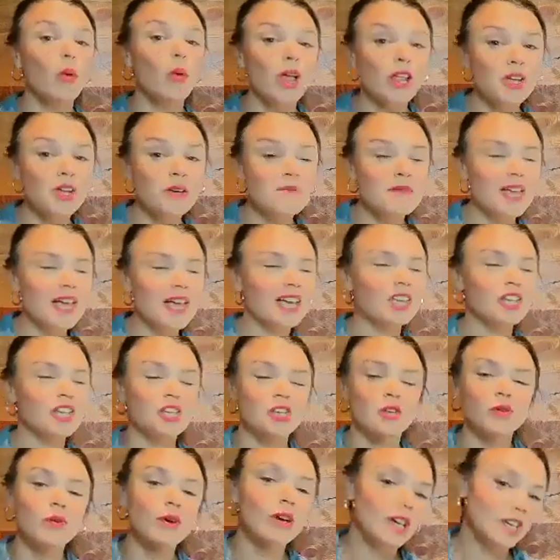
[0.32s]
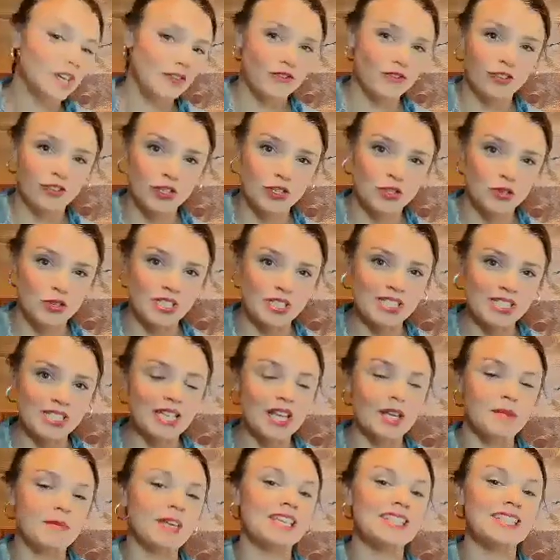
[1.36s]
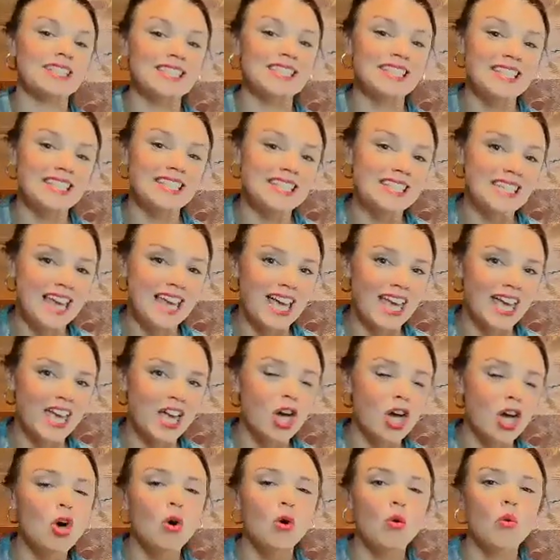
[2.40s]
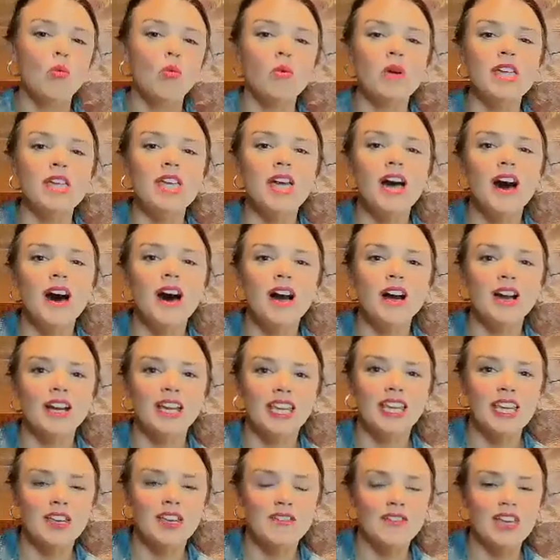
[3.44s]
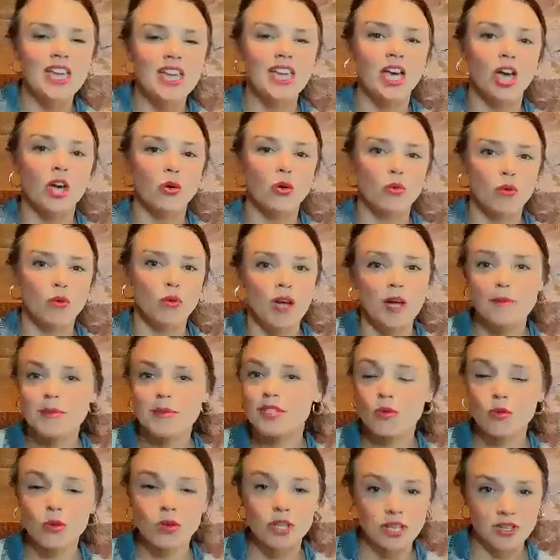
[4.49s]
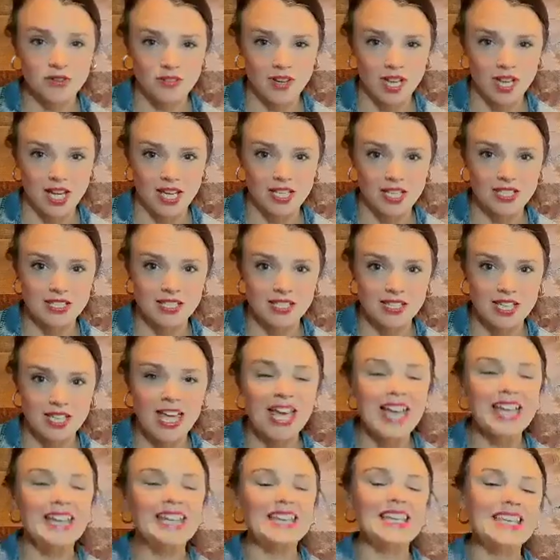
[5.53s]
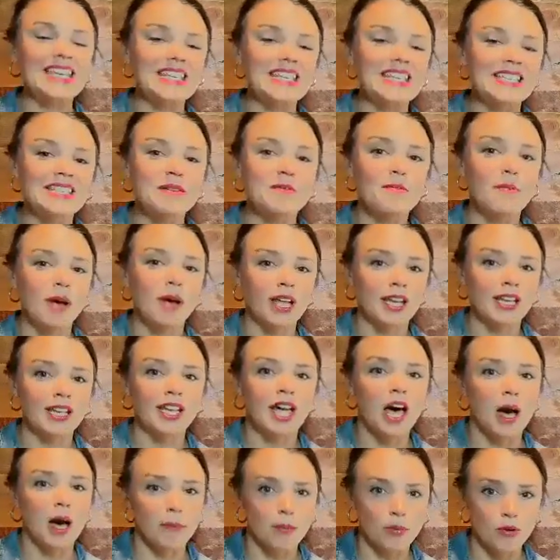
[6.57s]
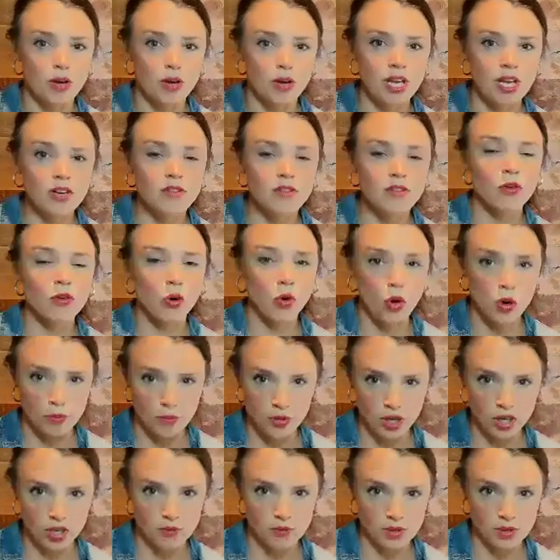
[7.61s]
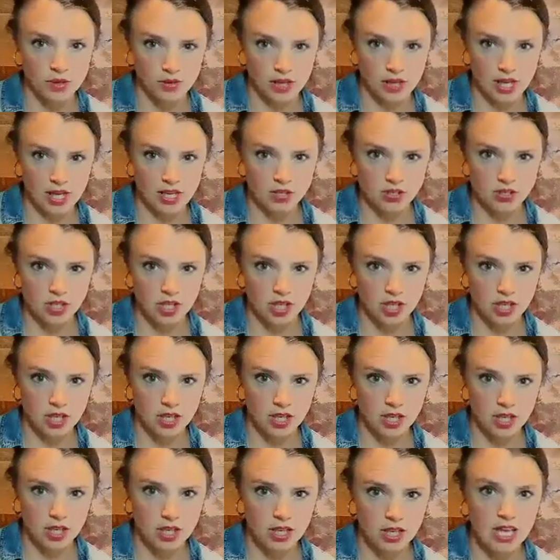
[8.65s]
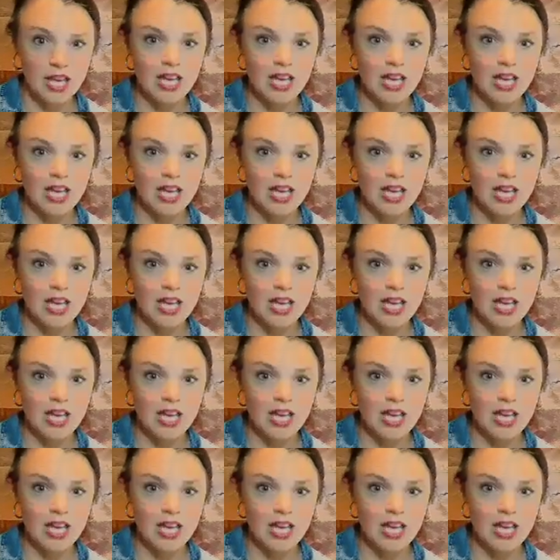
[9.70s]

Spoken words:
Welcome back. You are in for a treat today because today we are giving grandma's old advice an easy button upgrade for corporate communication.